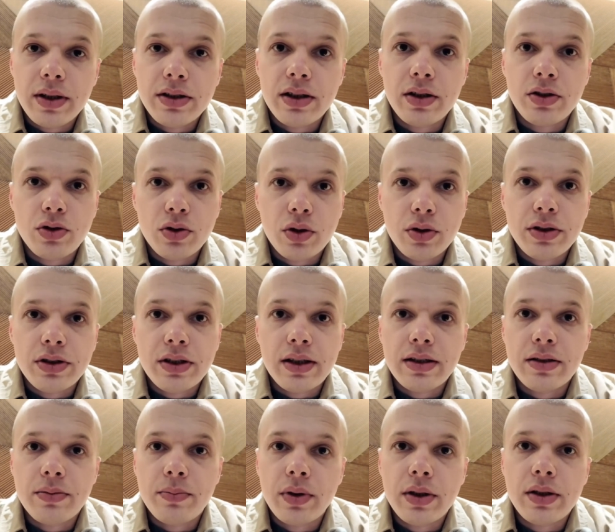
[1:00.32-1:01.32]
such
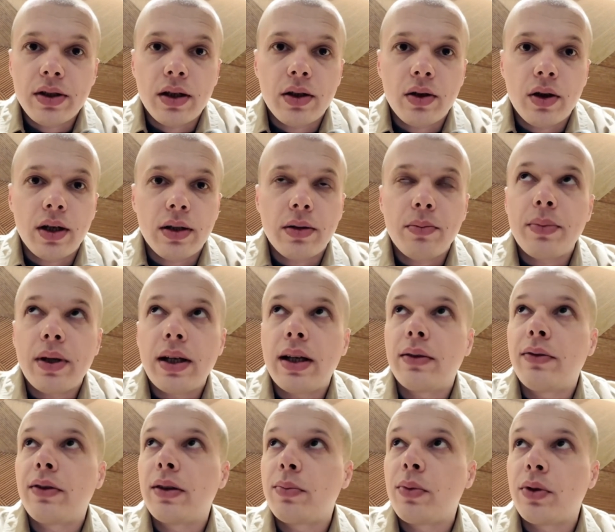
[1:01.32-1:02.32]
nonsense, but there aren't many
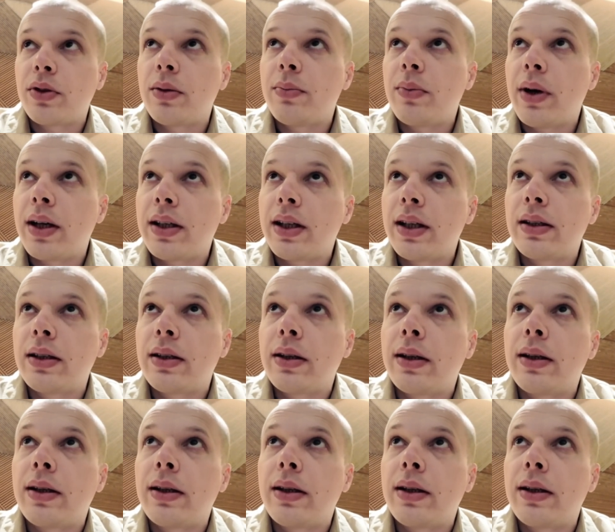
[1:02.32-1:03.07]
of them on the market.